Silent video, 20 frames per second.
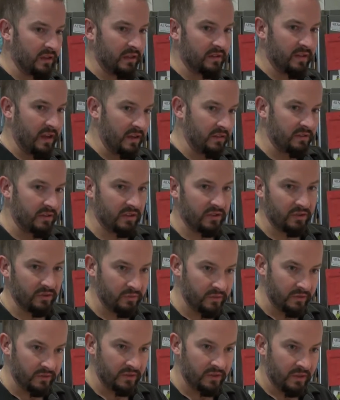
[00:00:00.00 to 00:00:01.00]
I taste the
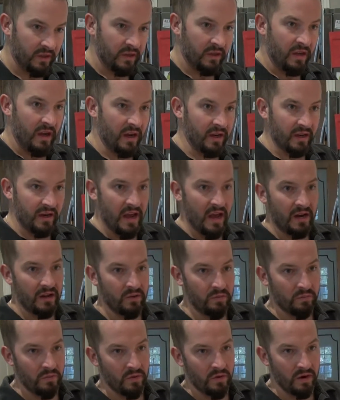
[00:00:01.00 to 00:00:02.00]
cumin. I could add a little
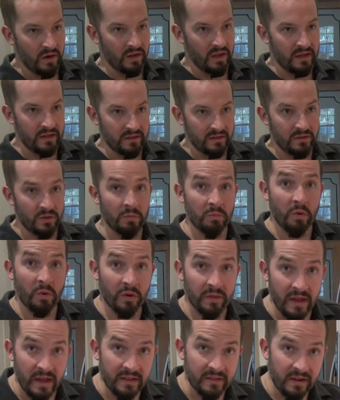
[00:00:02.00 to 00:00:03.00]
more. I'd like a little more of
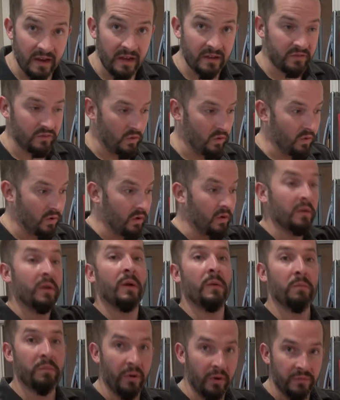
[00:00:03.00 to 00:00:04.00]
that taste. Or
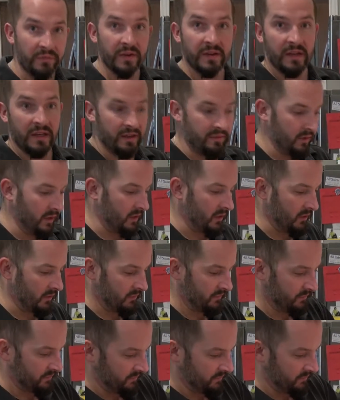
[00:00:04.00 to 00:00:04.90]
perfect, leave it alone.